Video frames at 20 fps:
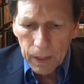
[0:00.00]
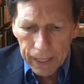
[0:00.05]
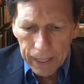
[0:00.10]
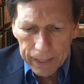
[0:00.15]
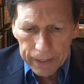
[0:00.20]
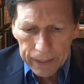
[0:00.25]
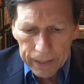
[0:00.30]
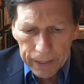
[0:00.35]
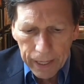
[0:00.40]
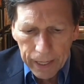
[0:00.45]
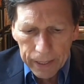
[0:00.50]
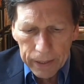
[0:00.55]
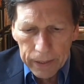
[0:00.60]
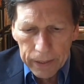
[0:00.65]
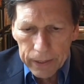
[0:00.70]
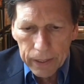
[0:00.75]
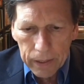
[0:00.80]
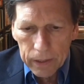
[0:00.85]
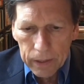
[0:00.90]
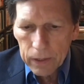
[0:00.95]

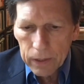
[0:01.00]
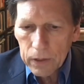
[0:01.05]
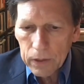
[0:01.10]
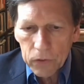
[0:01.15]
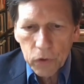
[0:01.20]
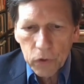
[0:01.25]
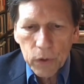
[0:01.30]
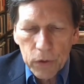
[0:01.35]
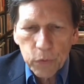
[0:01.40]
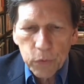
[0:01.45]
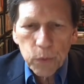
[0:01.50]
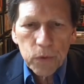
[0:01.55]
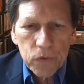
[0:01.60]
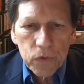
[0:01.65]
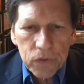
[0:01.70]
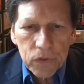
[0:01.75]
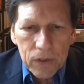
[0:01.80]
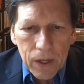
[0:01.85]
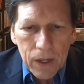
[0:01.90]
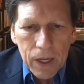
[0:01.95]
And so this
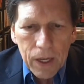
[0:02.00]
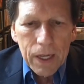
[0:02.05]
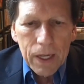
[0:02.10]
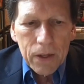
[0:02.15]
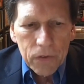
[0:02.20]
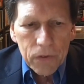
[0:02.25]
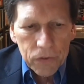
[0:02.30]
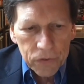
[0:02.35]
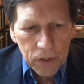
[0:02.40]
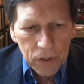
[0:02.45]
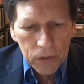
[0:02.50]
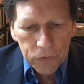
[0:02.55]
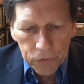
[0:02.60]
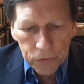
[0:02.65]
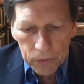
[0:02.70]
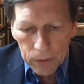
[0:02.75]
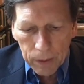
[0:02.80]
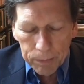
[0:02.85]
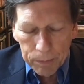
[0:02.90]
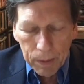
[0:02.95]
was such,